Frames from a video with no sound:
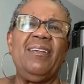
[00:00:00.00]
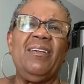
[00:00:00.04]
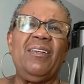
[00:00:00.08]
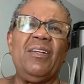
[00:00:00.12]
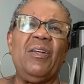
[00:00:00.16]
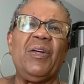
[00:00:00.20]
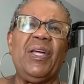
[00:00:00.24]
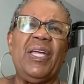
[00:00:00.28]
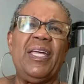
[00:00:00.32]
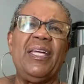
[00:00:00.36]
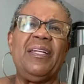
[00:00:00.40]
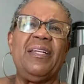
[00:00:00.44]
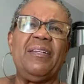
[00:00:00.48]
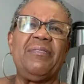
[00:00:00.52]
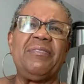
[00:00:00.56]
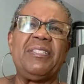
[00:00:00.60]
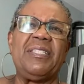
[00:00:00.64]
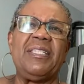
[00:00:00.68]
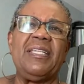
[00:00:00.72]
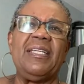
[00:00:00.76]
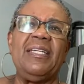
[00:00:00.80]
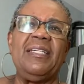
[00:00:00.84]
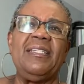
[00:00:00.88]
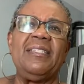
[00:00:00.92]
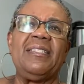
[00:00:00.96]
you know, end of
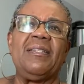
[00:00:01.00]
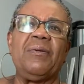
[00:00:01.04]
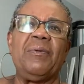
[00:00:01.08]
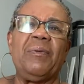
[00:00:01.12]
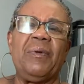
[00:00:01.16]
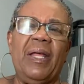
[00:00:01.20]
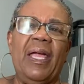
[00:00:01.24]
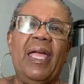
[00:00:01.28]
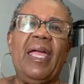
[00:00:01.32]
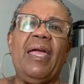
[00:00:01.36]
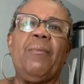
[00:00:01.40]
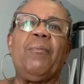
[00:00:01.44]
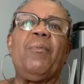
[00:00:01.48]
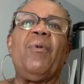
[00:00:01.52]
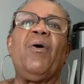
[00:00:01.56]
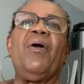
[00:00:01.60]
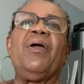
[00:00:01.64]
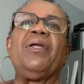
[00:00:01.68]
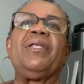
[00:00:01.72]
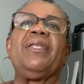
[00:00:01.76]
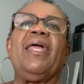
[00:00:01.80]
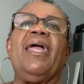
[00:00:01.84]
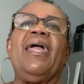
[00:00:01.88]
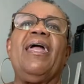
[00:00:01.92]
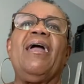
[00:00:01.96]
season when they had
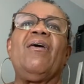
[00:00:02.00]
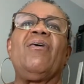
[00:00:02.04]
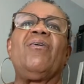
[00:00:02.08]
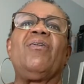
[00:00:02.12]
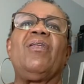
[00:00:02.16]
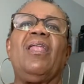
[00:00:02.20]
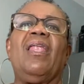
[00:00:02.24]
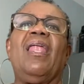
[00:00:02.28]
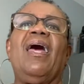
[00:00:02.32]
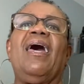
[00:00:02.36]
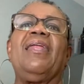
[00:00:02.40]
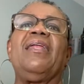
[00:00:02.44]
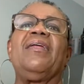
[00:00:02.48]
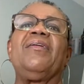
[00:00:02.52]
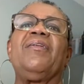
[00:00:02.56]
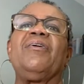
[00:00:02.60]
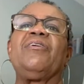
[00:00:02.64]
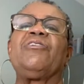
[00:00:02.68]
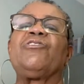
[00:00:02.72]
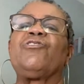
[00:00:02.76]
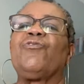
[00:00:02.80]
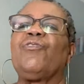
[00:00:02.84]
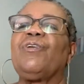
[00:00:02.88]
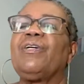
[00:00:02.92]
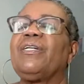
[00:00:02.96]
marked down a lot of the
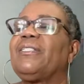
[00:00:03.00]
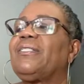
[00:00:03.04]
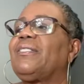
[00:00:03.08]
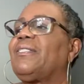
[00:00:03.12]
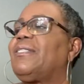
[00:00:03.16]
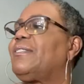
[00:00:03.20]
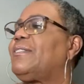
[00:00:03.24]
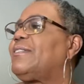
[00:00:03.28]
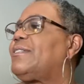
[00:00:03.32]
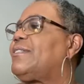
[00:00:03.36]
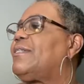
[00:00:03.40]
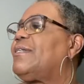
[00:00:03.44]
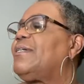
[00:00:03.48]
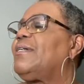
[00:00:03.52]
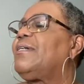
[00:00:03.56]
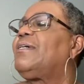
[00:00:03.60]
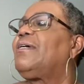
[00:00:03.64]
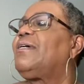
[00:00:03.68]
dresses.